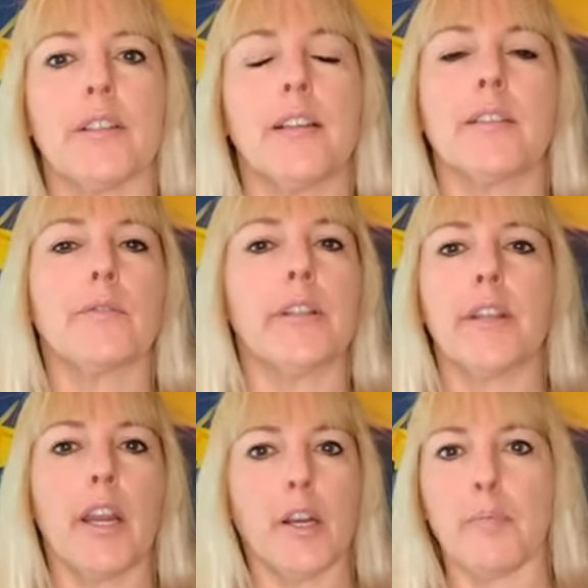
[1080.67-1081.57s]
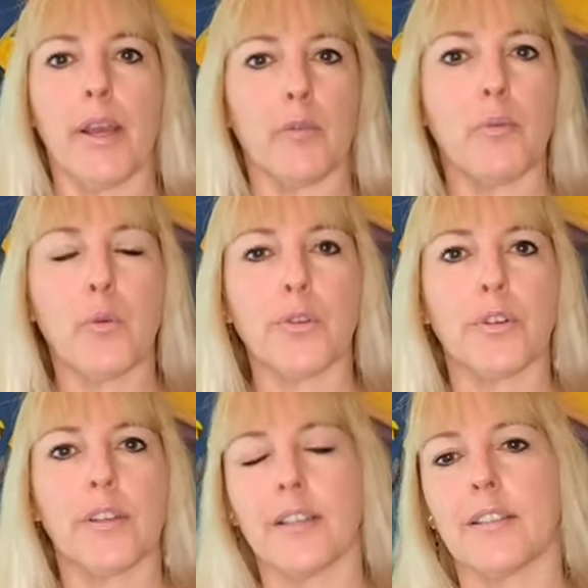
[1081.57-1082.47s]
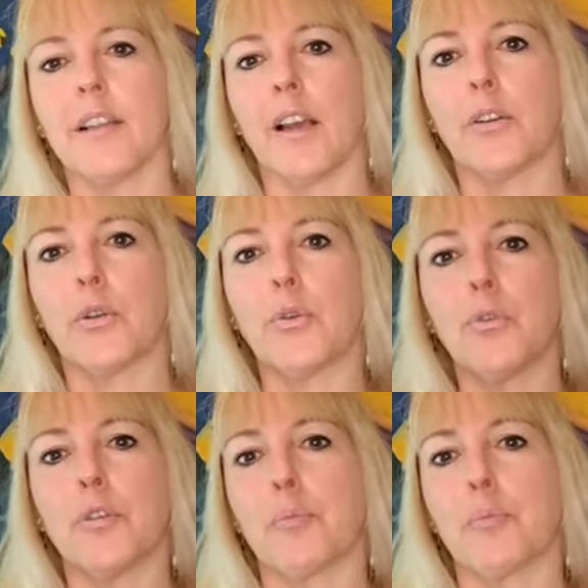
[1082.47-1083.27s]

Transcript: He doesn't really care about a portrait. It's not who the